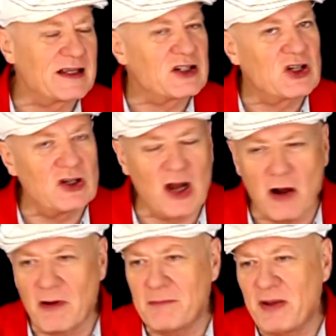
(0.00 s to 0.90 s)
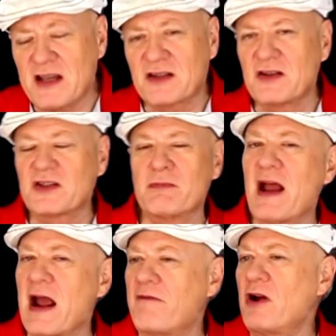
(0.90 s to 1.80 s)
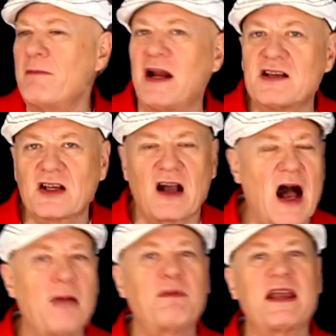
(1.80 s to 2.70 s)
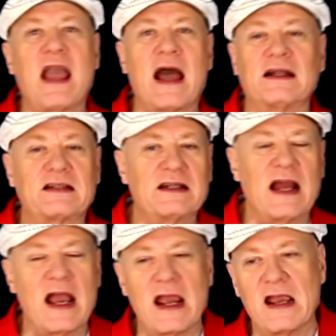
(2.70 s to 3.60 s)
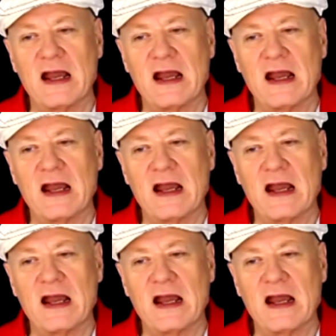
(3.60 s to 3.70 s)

As you know, in business, man, everybody's a copycat today.